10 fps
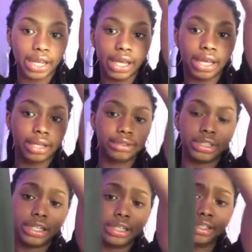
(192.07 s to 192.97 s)
leggings.
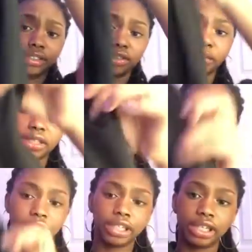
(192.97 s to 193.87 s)
Nothing too special or
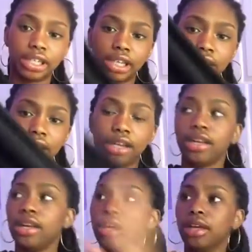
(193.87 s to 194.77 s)
anything like
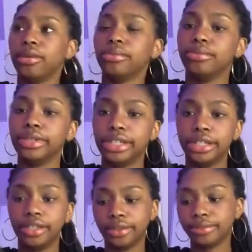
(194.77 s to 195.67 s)
that. But yeah.